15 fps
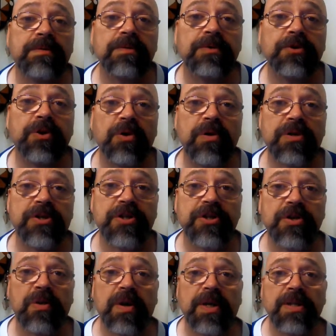stores and
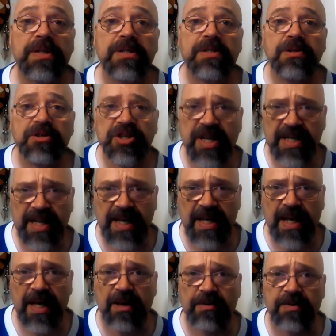so on. So check that
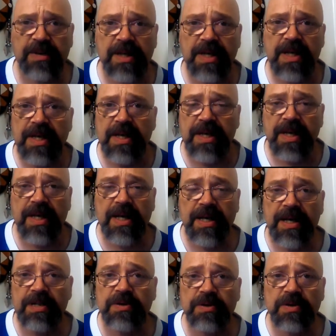out.
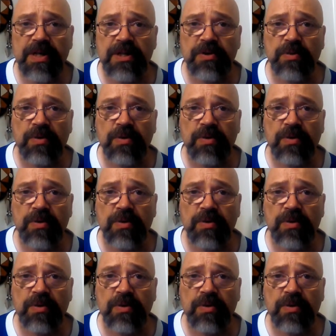It's